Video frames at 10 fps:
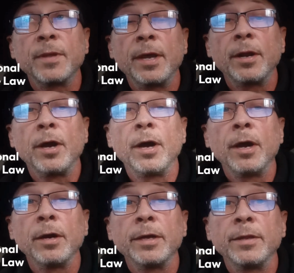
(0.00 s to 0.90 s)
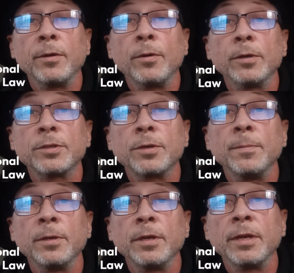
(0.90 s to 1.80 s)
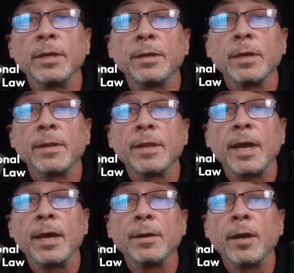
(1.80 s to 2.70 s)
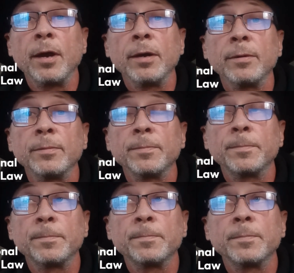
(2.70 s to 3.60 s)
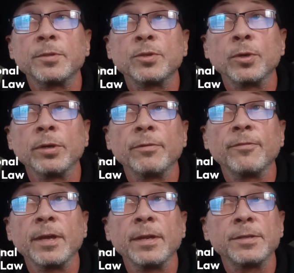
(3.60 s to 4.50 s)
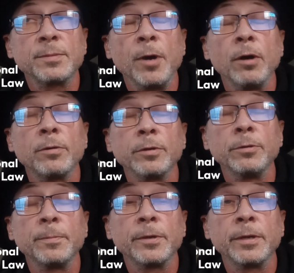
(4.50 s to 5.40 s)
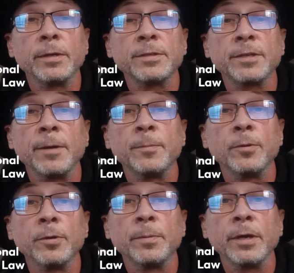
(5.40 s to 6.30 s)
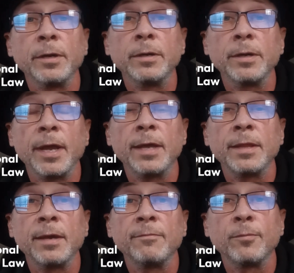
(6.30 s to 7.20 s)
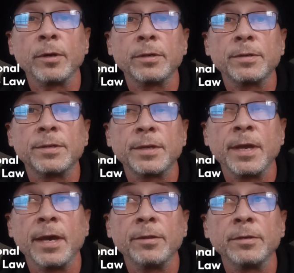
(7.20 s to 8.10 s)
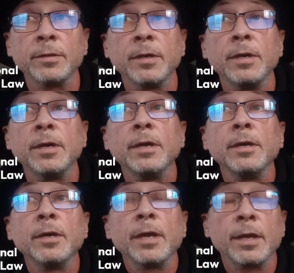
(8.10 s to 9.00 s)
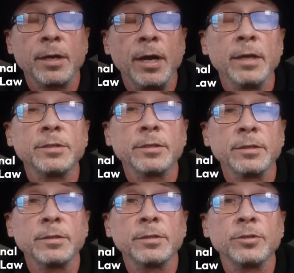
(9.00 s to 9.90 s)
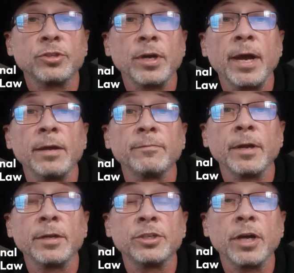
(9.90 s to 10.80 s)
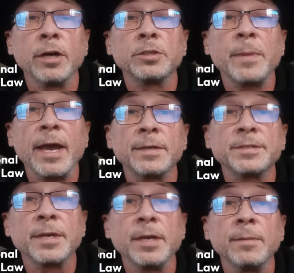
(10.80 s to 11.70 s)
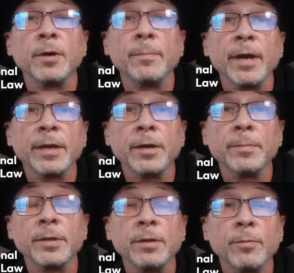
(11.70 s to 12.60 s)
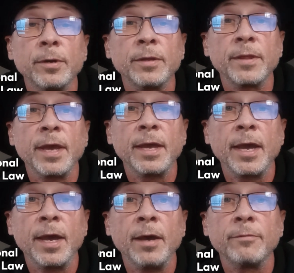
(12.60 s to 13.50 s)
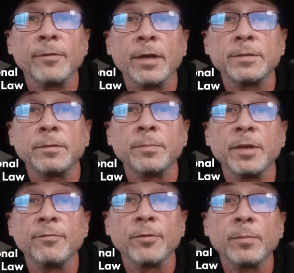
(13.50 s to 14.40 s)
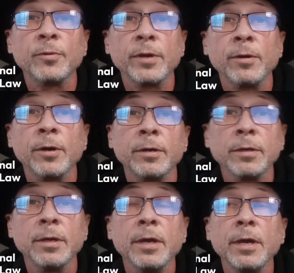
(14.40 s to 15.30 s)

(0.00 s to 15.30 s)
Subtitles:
that are in the horse community that are sort of in a small group. They're in a subgroup here, and they've worked together in concert to try and run a chargeback scheme on my company where they have hustled me for a pre-order